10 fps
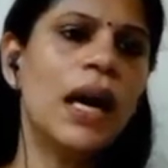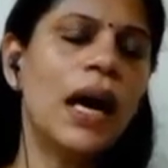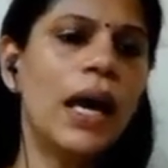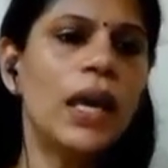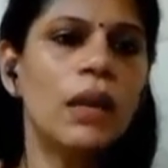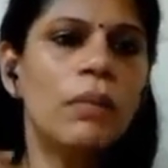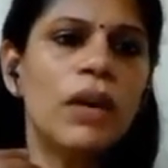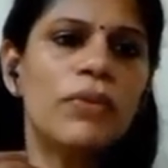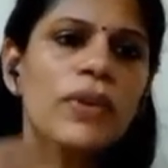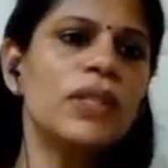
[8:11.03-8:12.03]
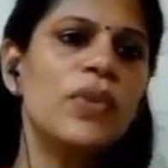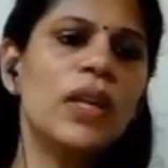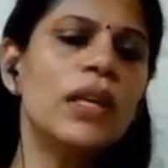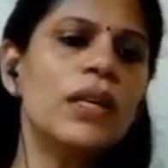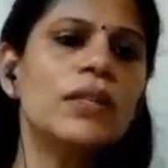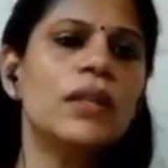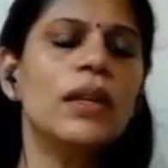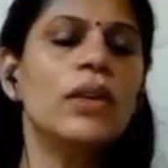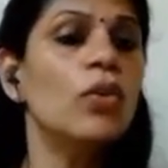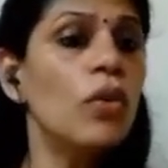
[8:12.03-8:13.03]
I can make friends very easily.
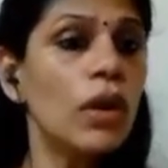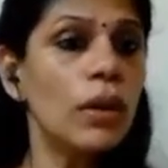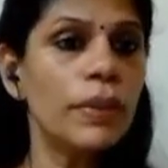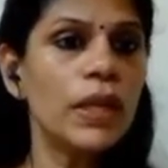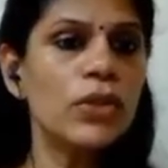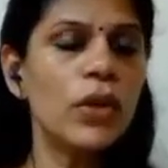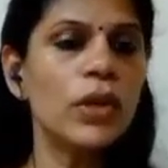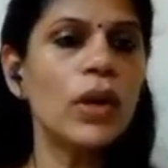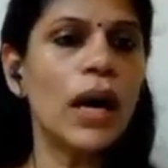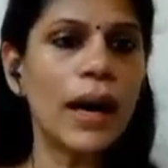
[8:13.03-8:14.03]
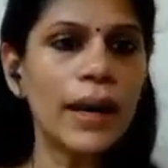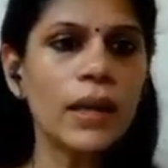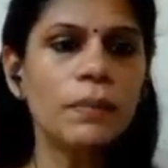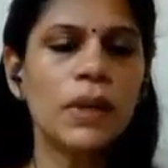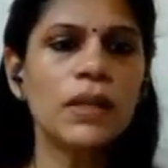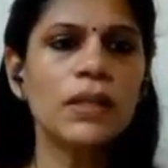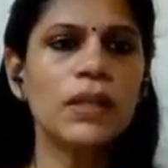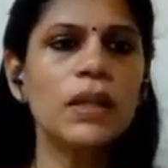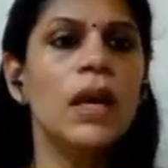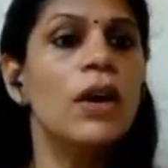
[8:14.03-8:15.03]
No company is going to hire a
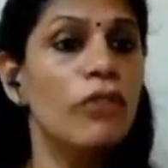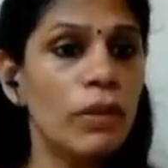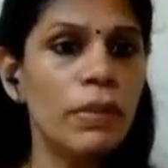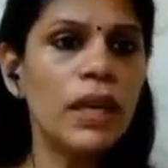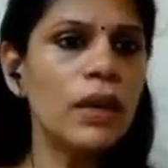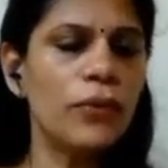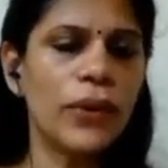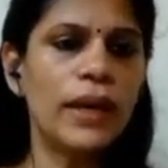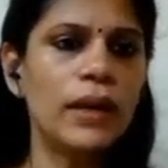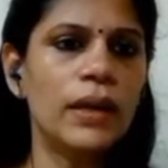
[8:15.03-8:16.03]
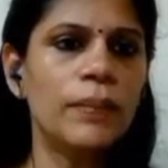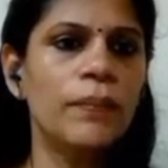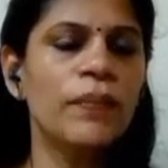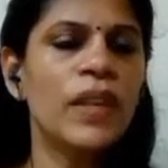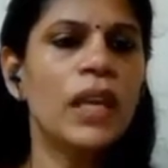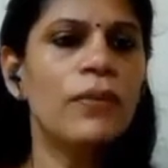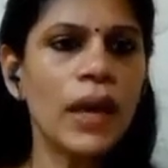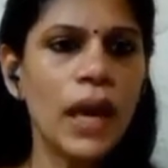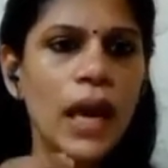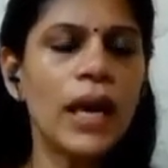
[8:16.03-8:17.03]
person for being friendly. If
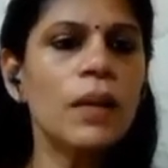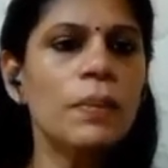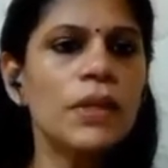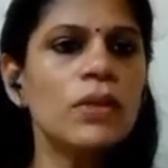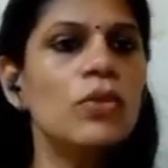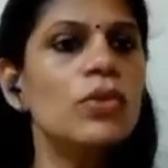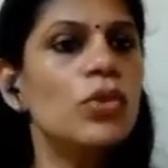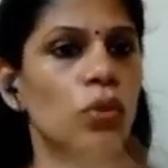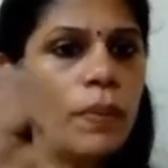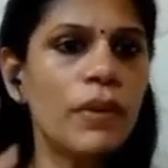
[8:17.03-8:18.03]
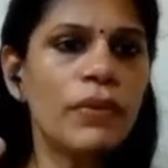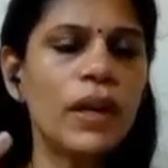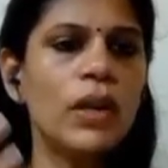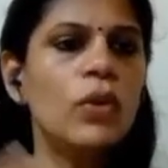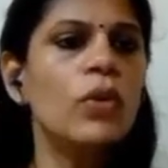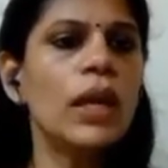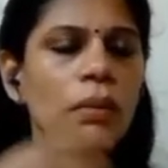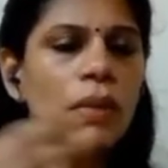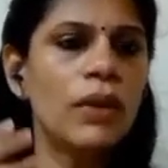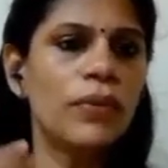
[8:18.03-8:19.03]
I hire a person who's super friendly, who can
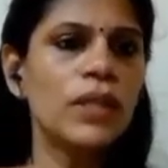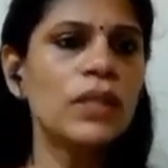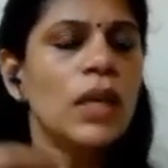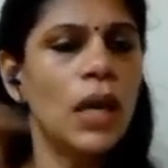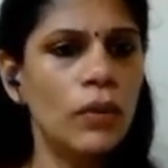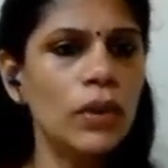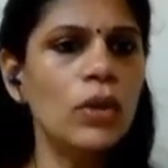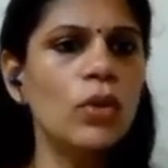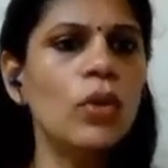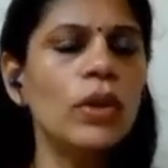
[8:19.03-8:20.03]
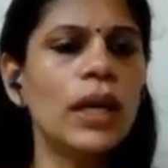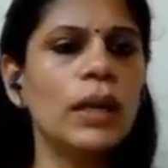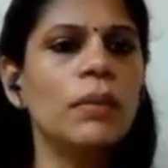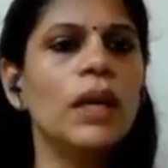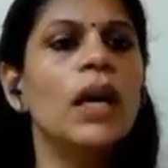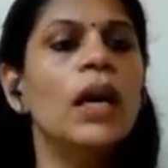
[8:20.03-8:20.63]
make friends within no time,